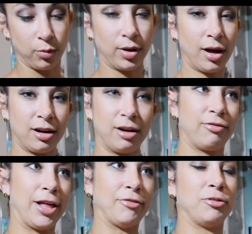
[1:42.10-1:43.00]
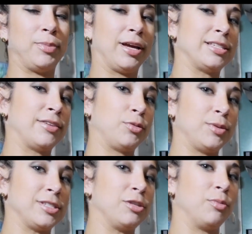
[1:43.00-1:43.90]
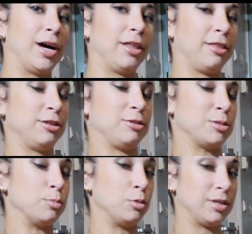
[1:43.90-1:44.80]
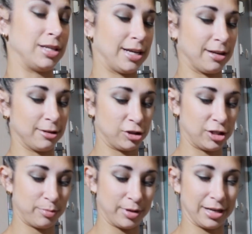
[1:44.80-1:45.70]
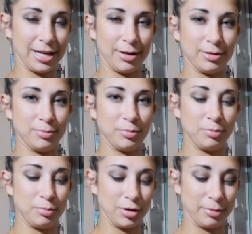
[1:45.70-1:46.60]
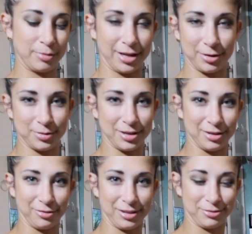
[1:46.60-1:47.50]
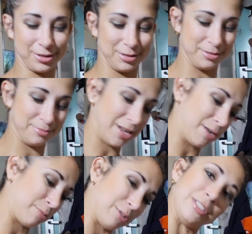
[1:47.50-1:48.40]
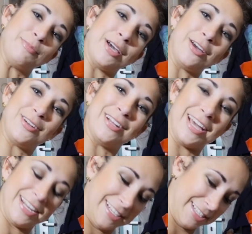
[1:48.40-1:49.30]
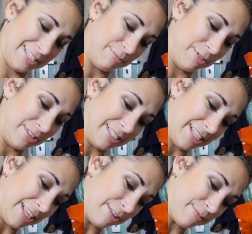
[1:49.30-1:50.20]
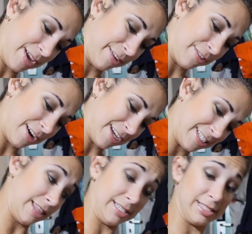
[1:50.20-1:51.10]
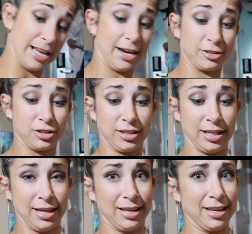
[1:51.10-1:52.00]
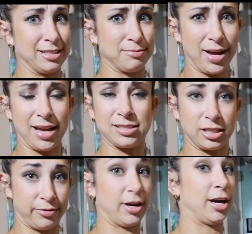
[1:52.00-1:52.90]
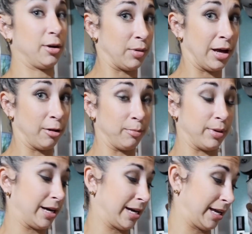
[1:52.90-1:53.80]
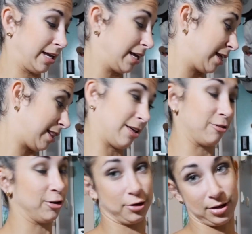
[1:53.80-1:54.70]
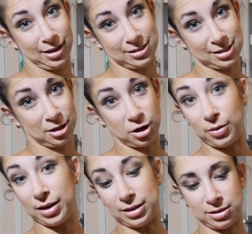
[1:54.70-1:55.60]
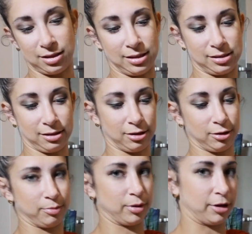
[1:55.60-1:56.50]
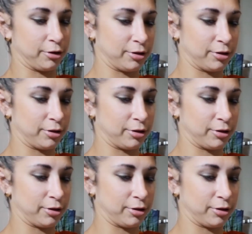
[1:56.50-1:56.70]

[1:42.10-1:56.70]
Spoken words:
We got unflavored because every once in a while they'll do smoothie day on the ship, and I would bring my own unflavored protein powder and add it to the smoothies that they would make for us. This actually is masked very well by the other ingredients that go into these little ball